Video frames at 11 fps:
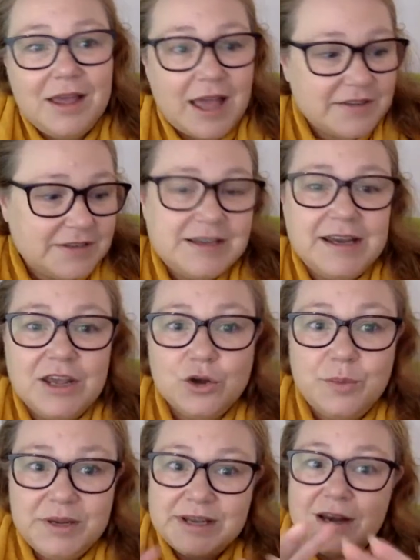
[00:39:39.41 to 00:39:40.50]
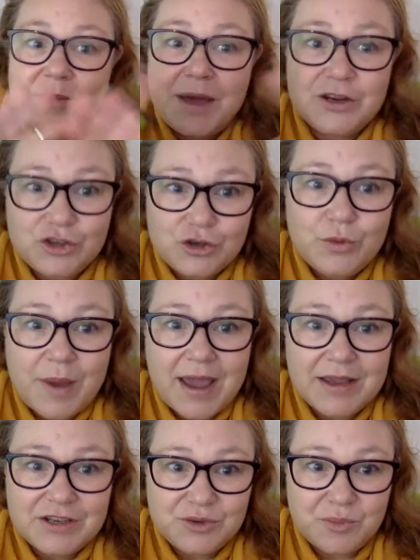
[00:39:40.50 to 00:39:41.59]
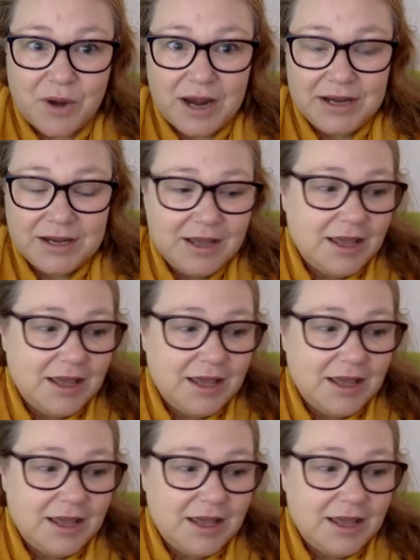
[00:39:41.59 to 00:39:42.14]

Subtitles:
As I said, it could be done about a 2-page spread.